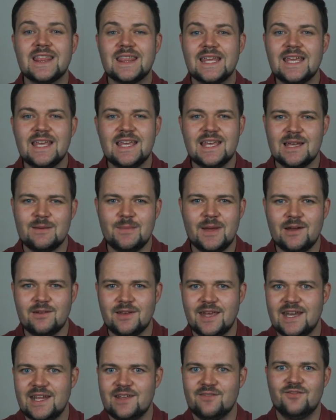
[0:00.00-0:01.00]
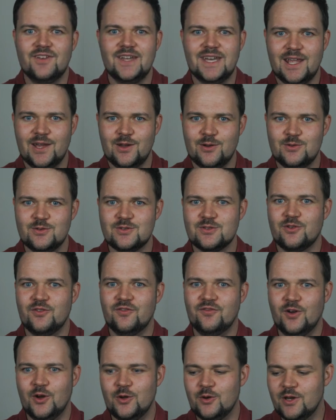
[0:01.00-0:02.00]
thinking about getting videos or
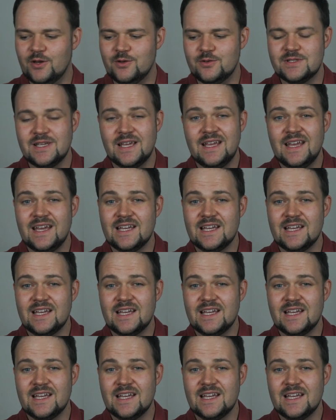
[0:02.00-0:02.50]
photos,